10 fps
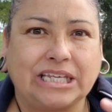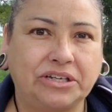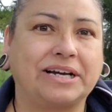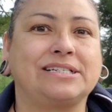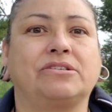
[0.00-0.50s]

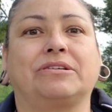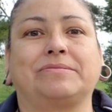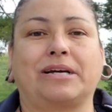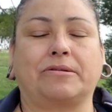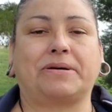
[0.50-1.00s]
You guys know what
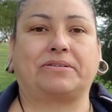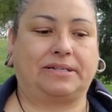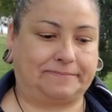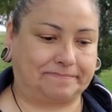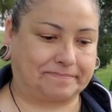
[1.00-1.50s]
I'm talking about.
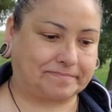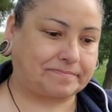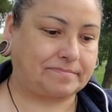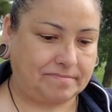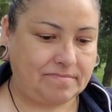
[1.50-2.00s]

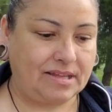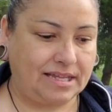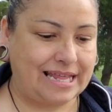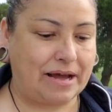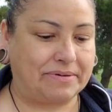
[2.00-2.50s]

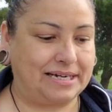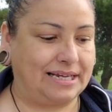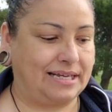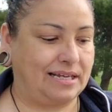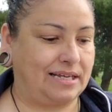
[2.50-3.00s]
That one.
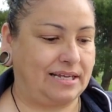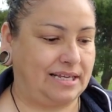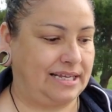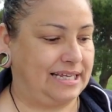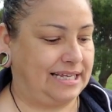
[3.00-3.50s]

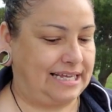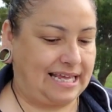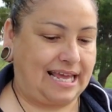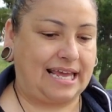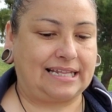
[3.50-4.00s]

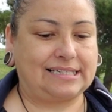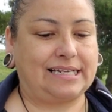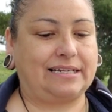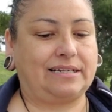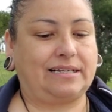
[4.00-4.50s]
And that's
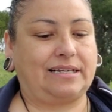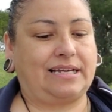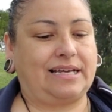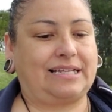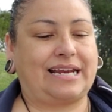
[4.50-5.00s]
it.
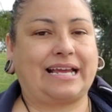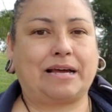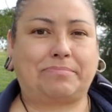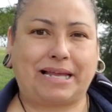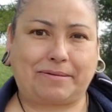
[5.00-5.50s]
And then I
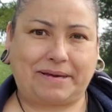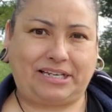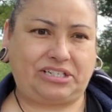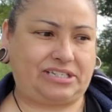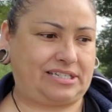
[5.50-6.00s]
got blank
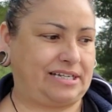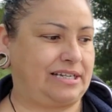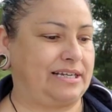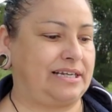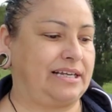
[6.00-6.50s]
pages.
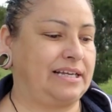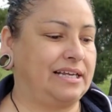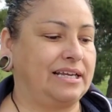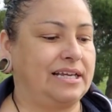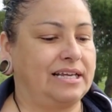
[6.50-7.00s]

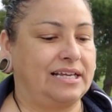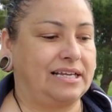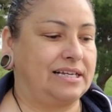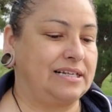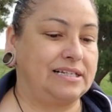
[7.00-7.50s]

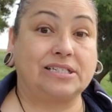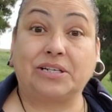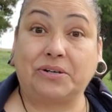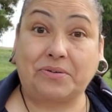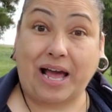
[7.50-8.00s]

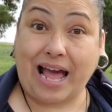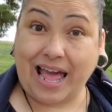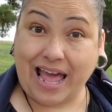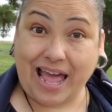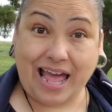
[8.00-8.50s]
So
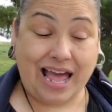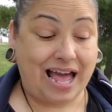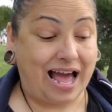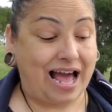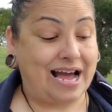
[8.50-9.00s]

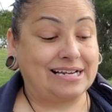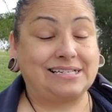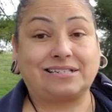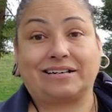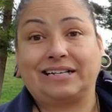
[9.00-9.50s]
I
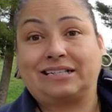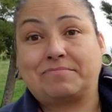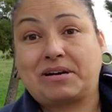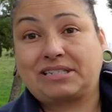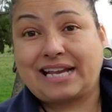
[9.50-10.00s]
started
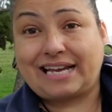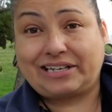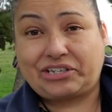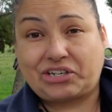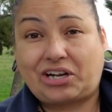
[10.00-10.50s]
the
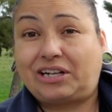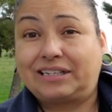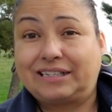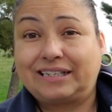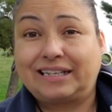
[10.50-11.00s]
Montana Shawl.